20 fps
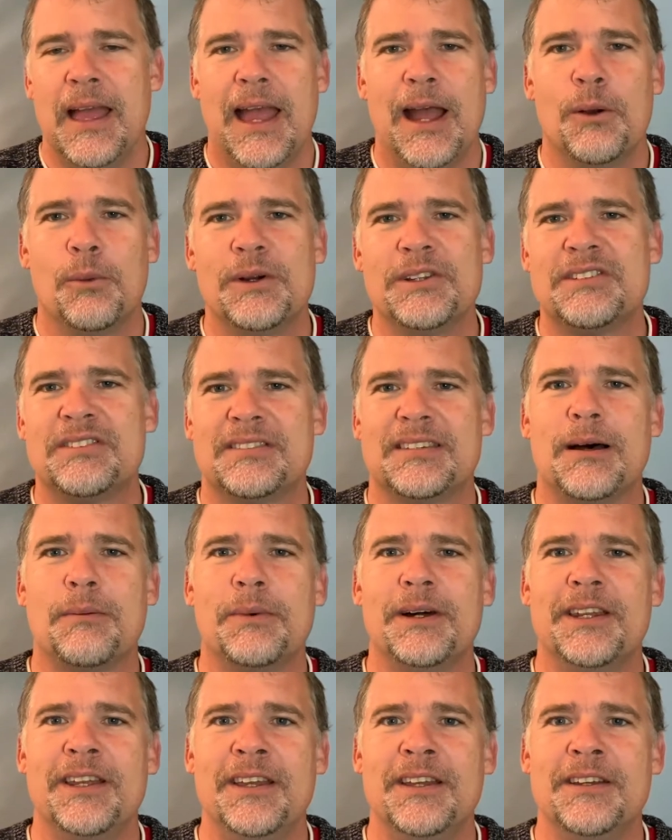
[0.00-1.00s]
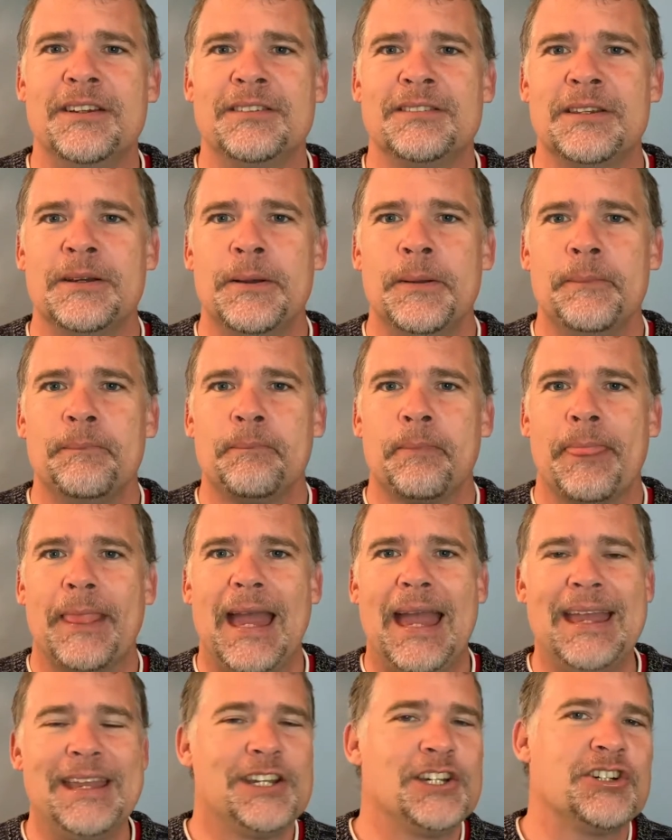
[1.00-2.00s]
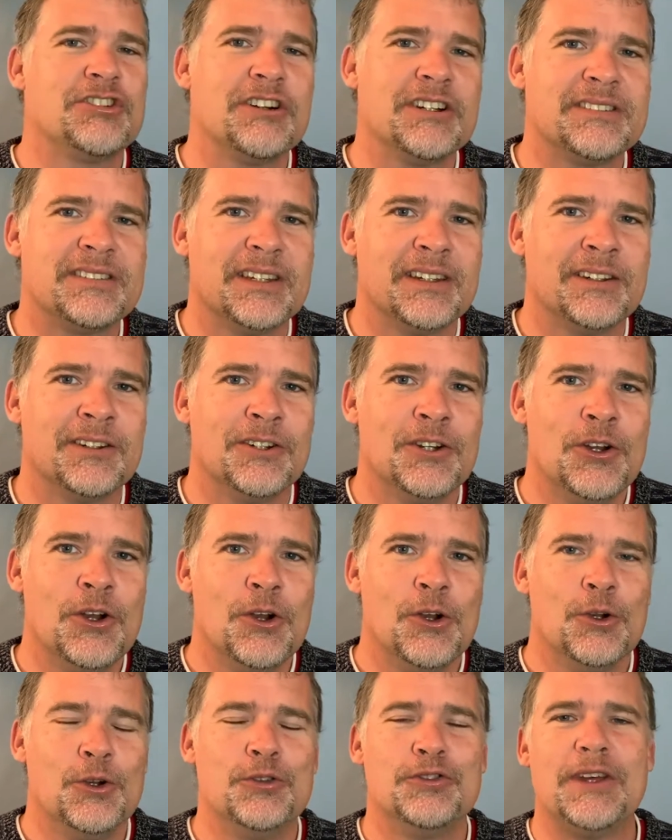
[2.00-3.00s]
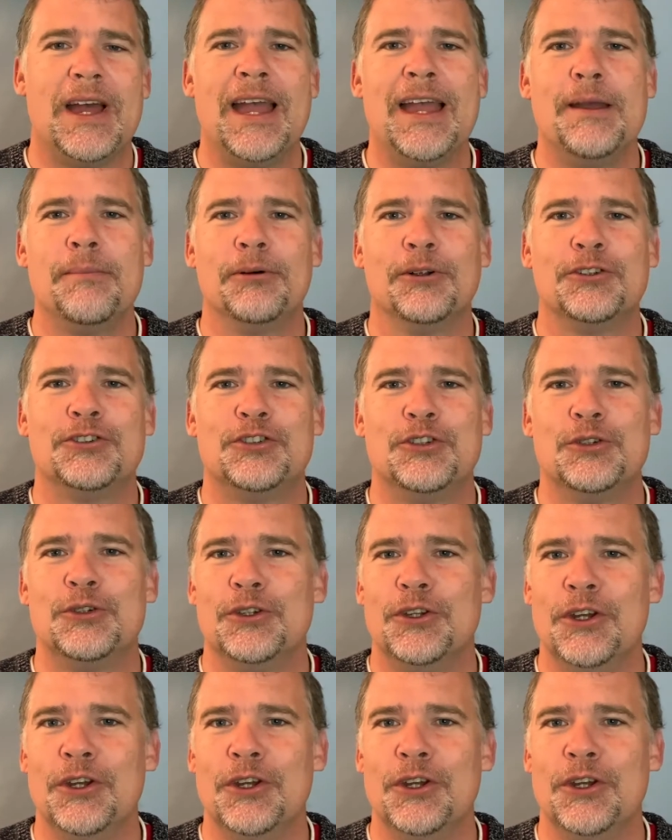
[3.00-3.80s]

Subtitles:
And when someone is a critic who's able to,